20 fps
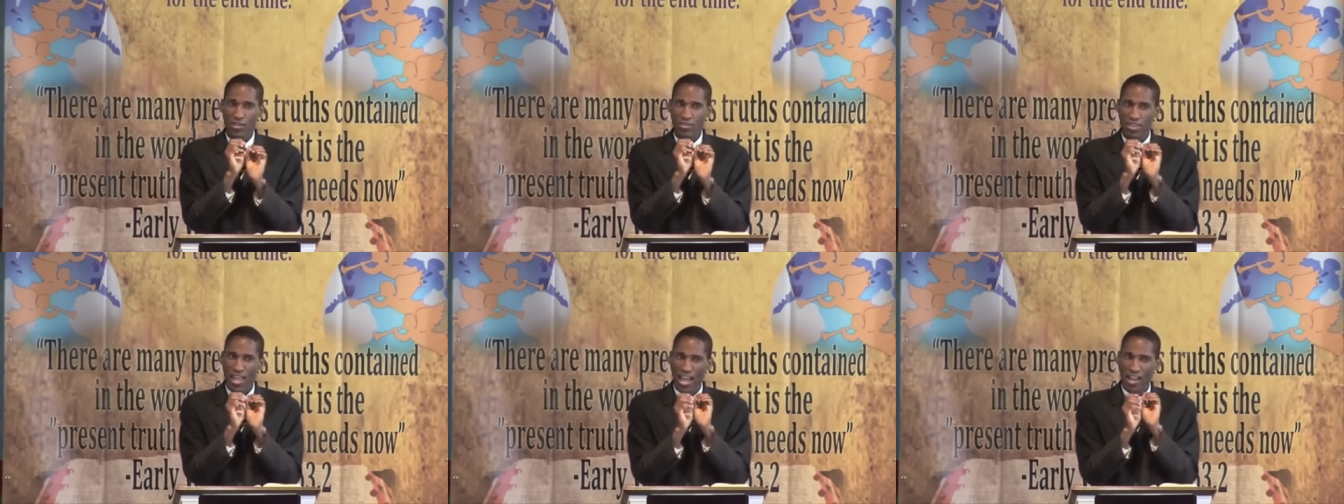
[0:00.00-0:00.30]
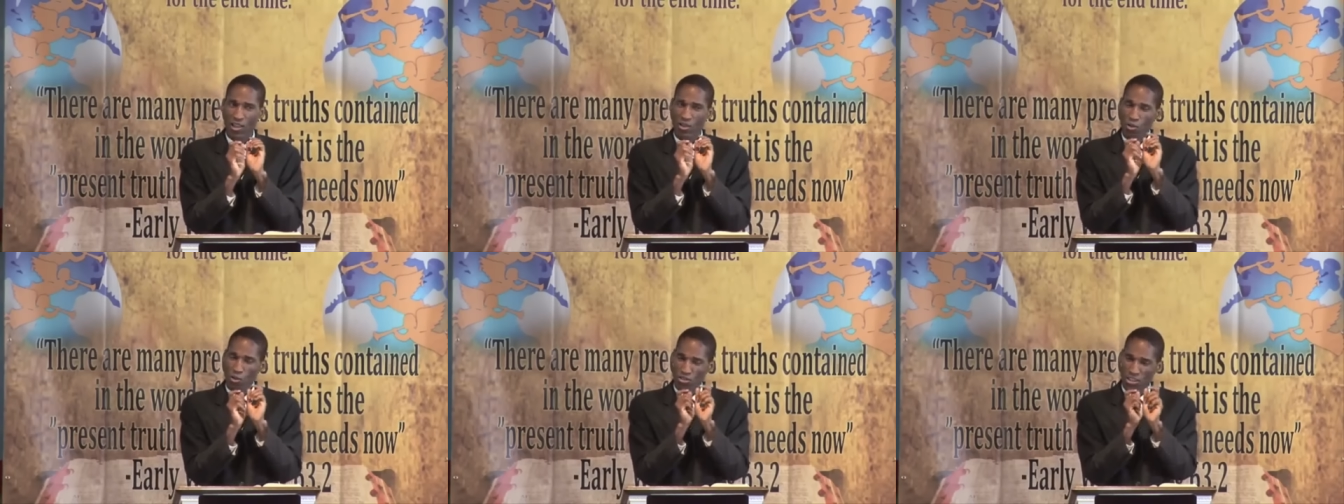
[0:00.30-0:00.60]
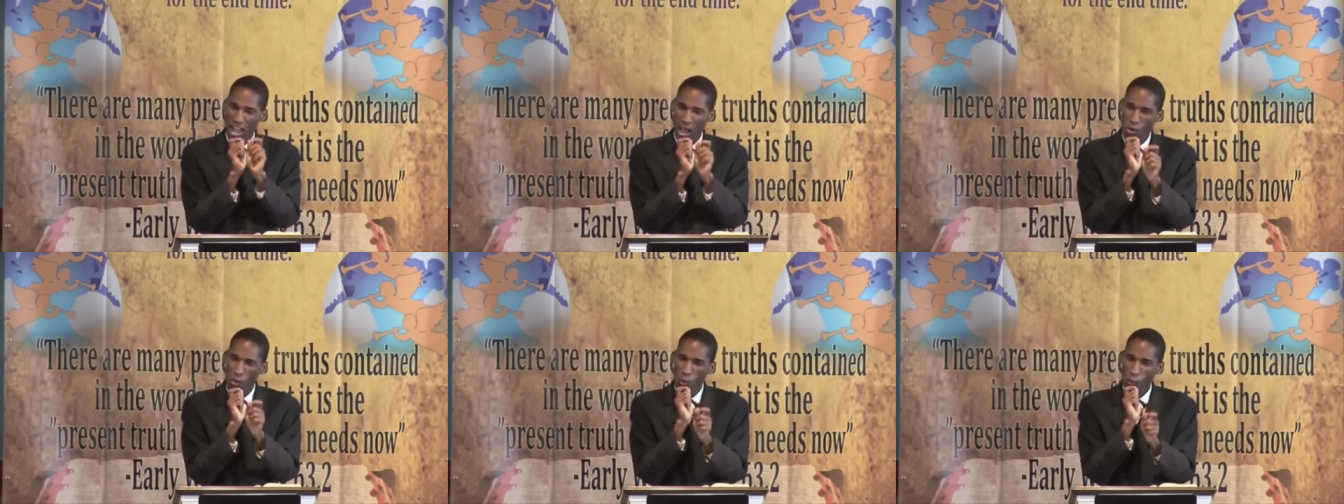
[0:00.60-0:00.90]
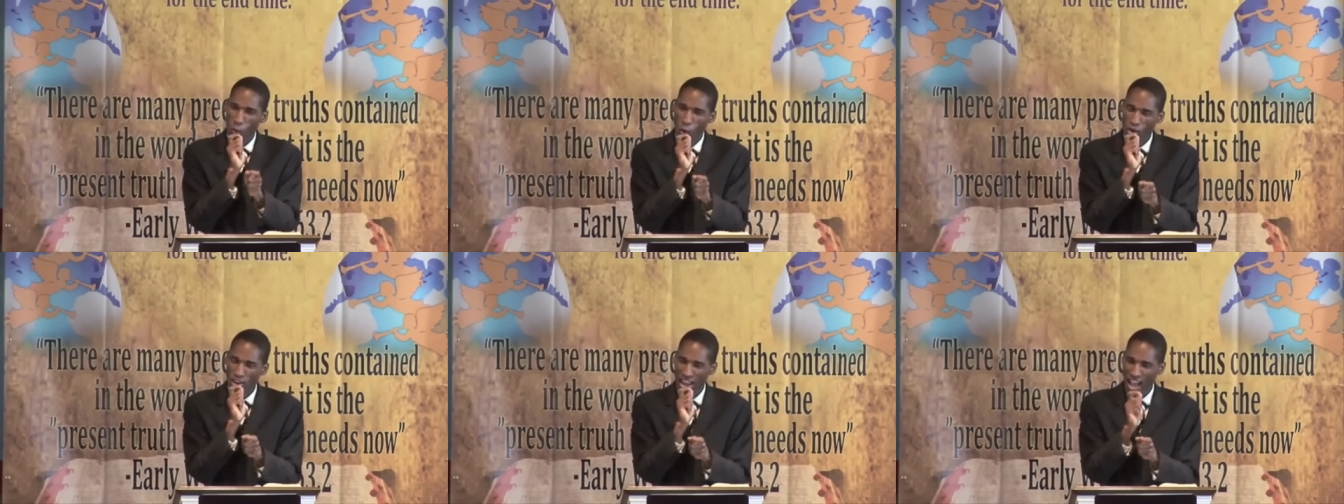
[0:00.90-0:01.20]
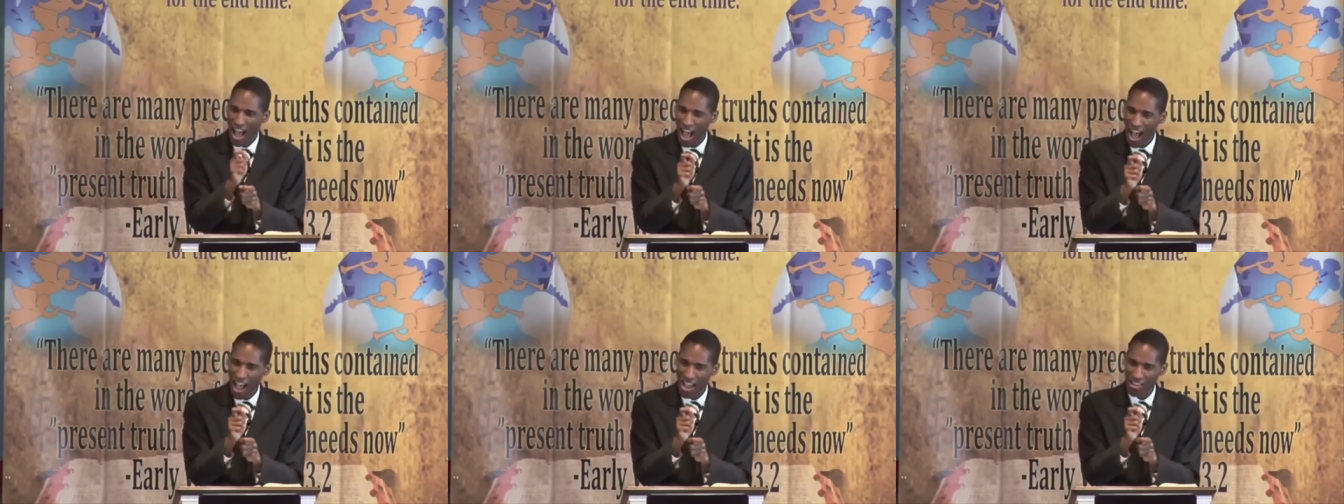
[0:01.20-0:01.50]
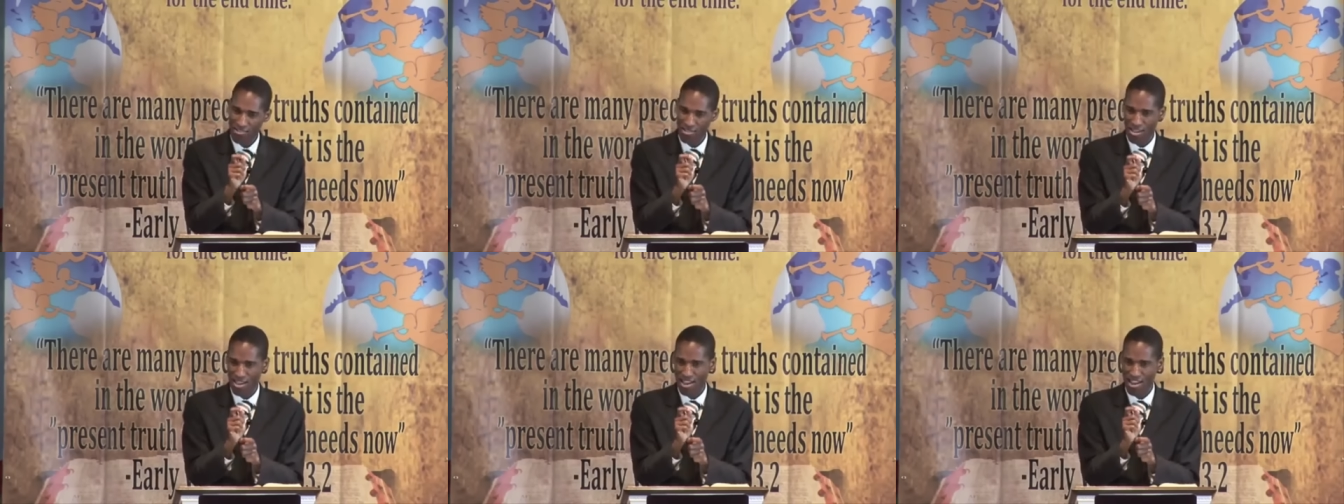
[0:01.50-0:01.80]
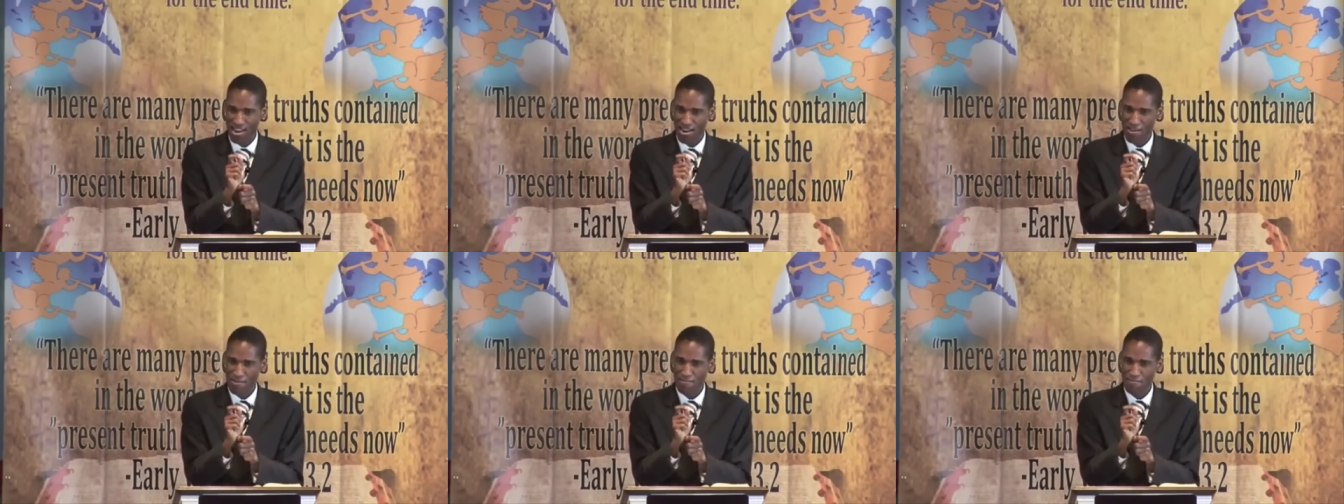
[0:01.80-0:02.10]
that, that one eye
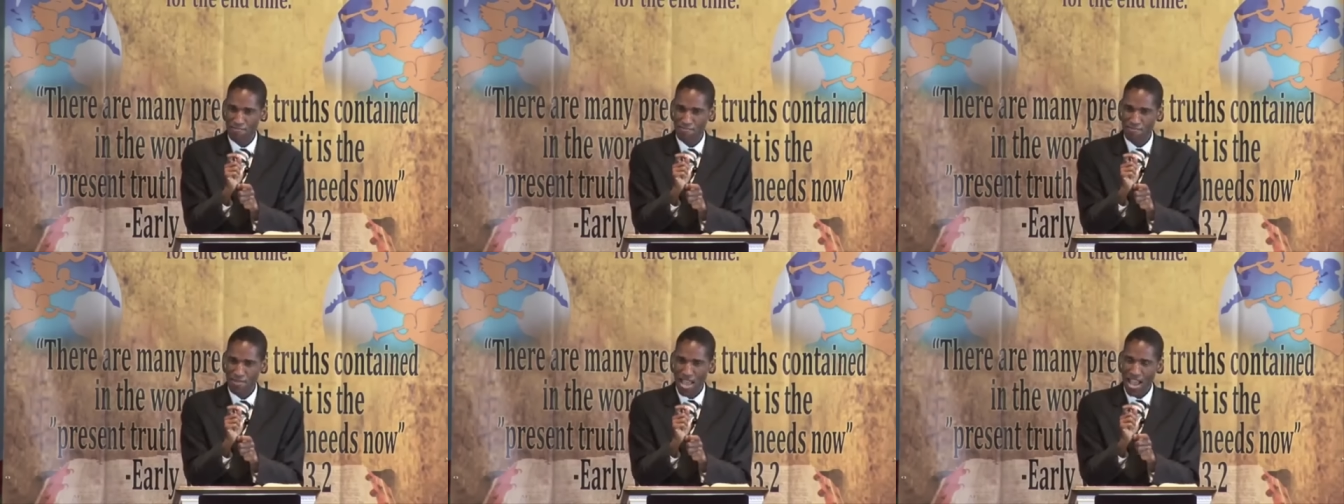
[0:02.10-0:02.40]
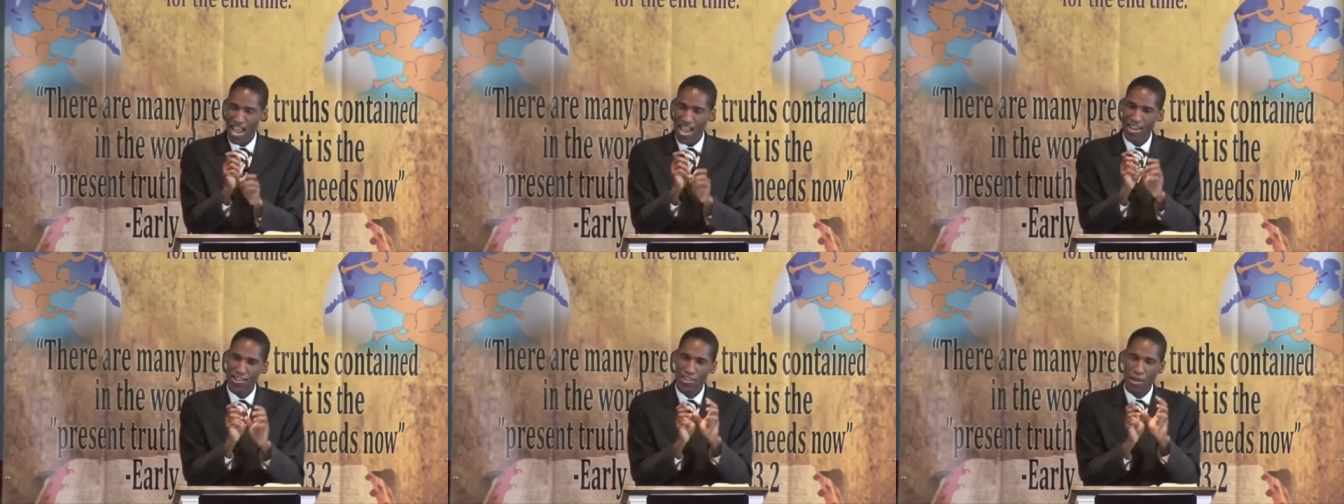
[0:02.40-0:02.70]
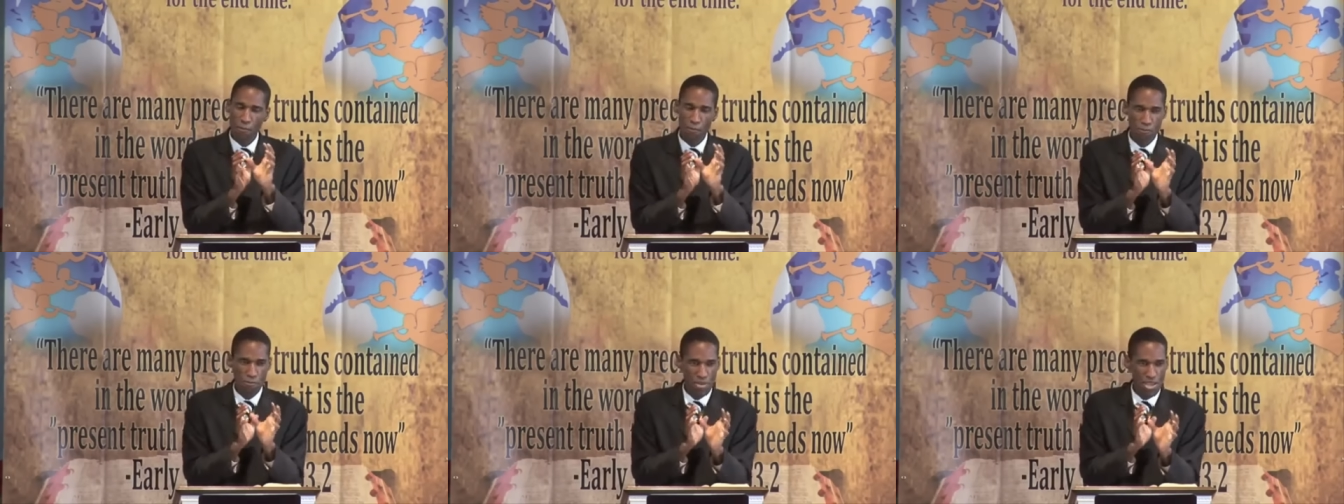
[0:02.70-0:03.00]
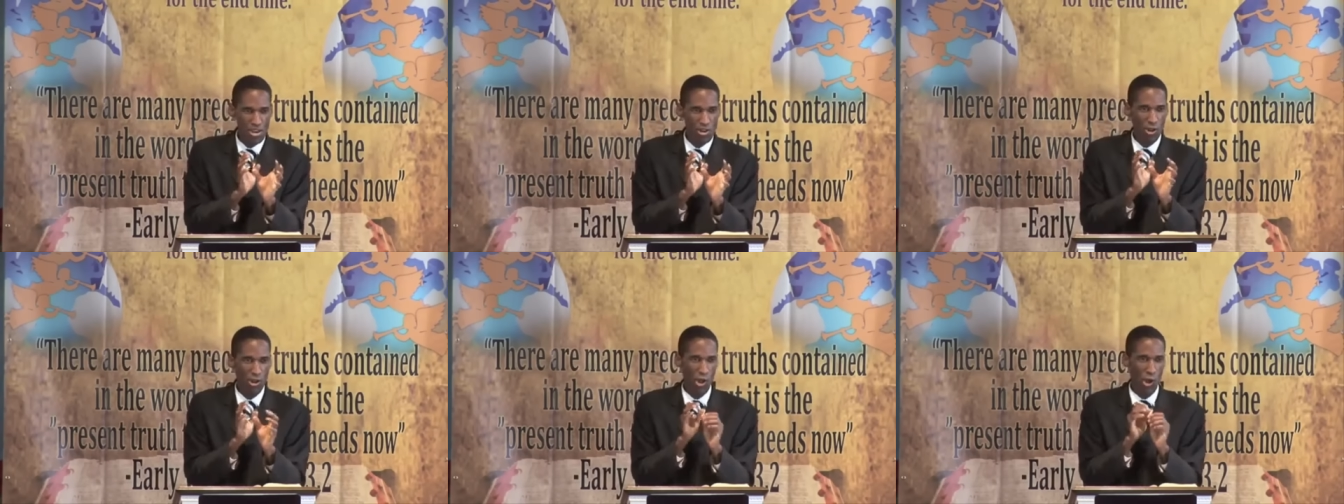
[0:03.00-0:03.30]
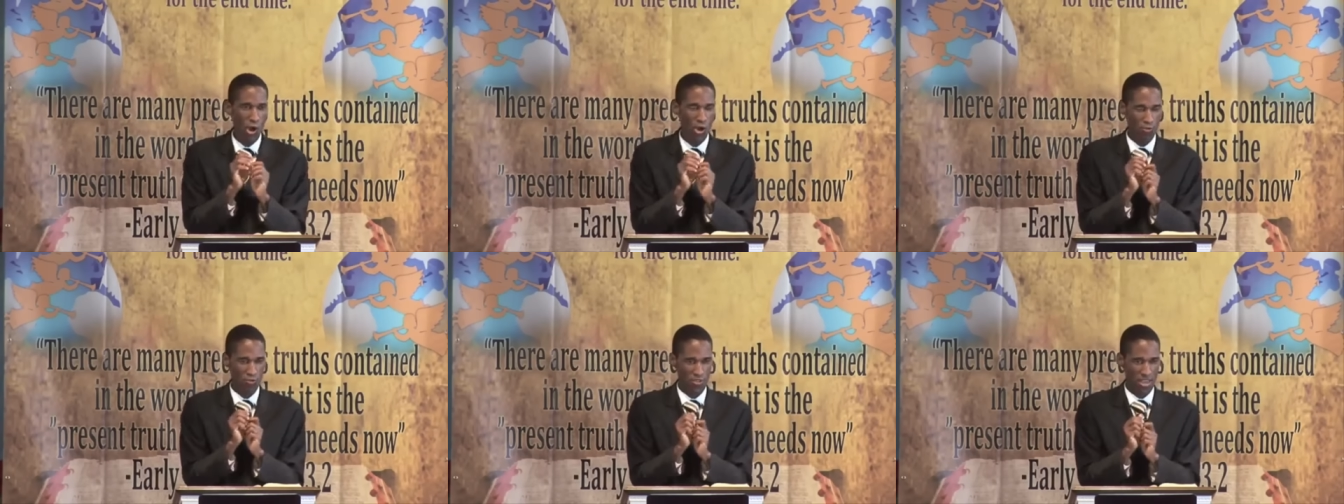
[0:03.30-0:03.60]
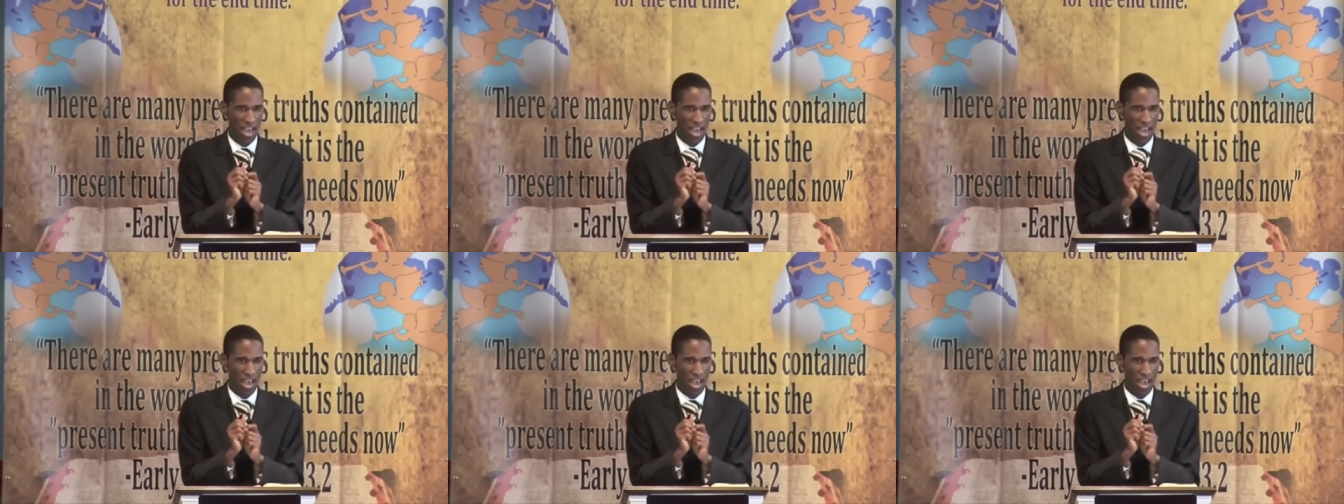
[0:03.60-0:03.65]
there in the middle of